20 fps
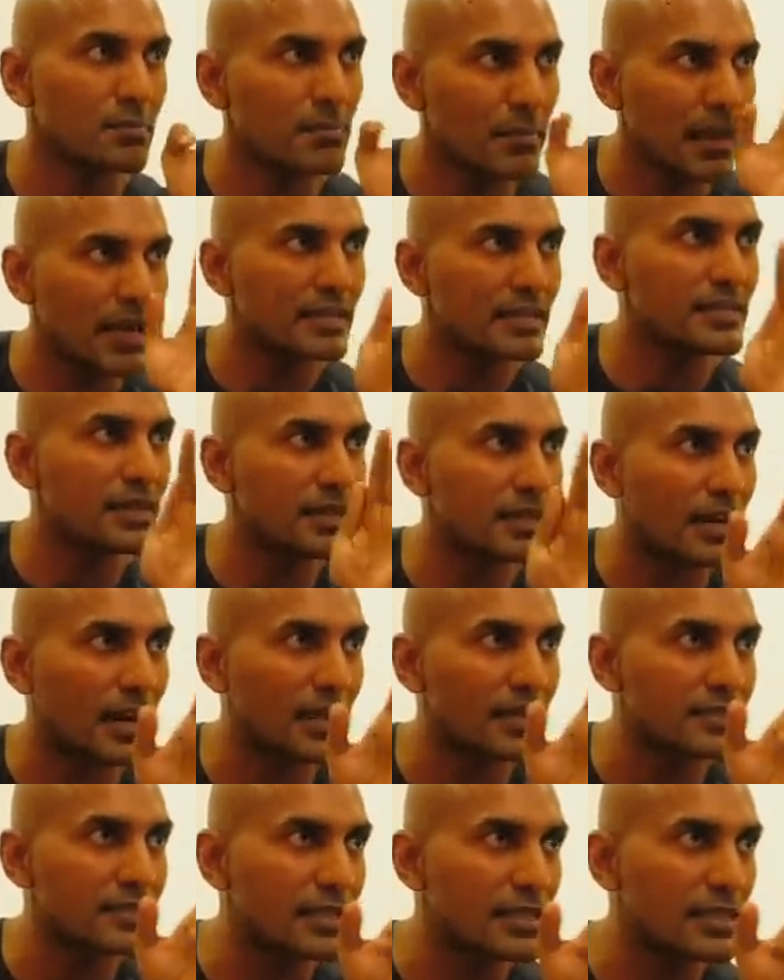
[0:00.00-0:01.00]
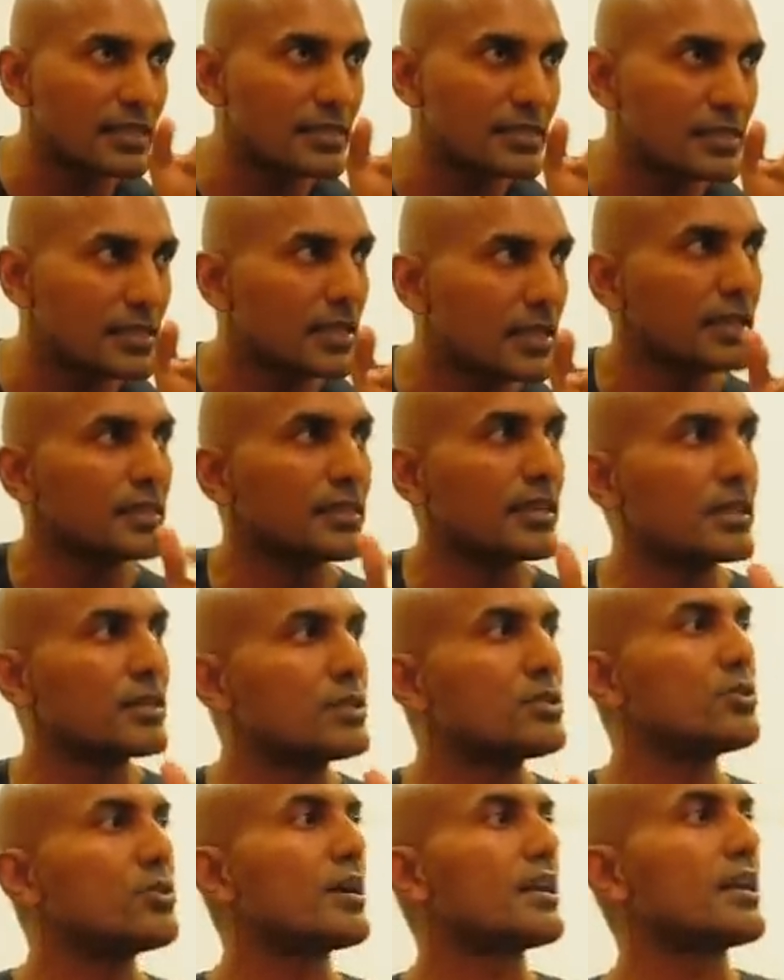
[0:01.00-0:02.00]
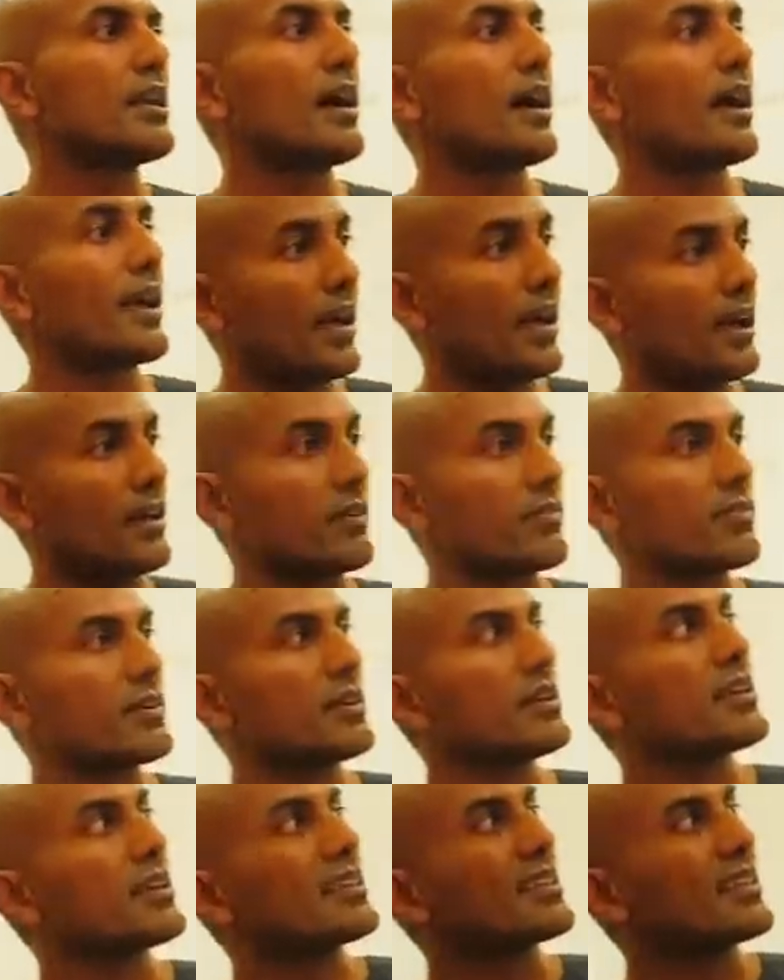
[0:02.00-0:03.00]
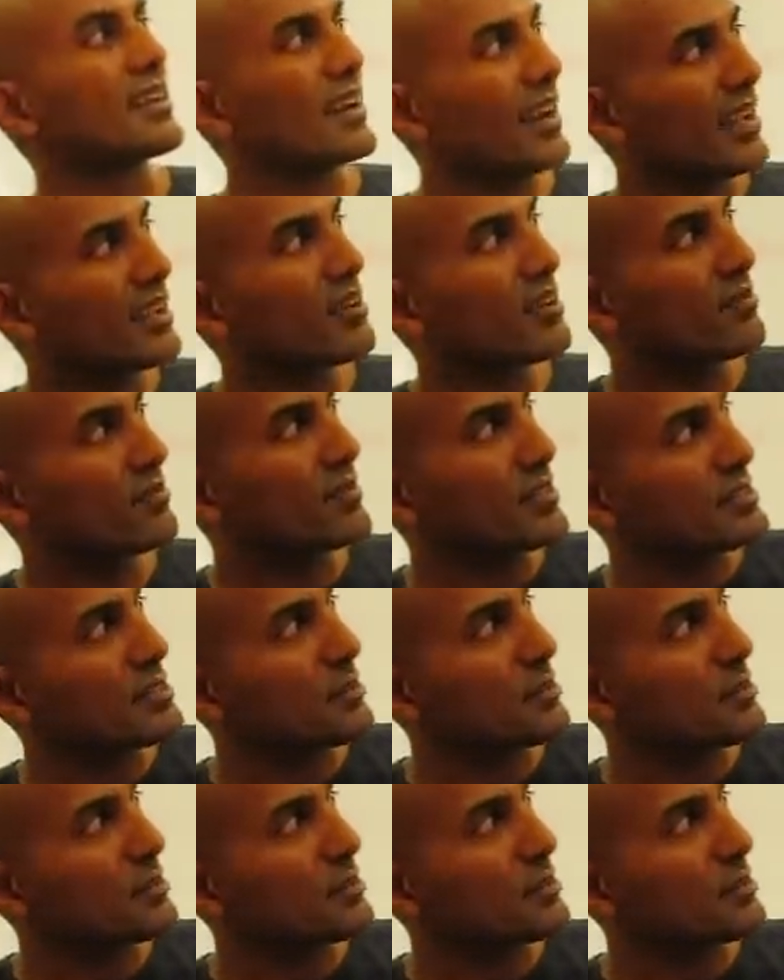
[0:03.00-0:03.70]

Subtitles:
major crisis that you and I have. The lack of